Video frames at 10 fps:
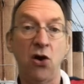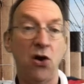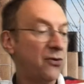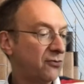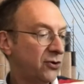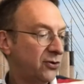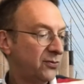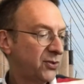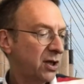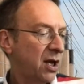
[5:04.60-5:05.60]
in all the
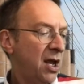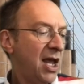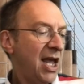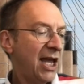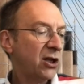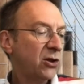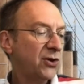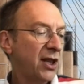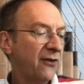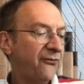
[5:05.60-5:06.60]
rooms.
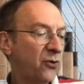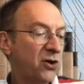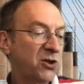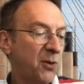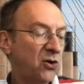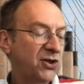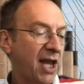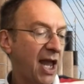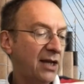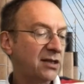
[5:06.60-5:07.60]
Including the four
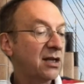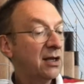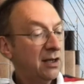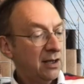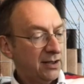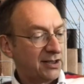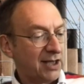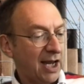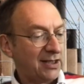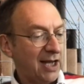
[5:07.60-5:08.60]
smokestacks,
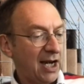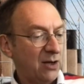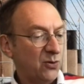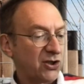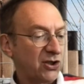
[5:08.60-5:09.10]
the Titanic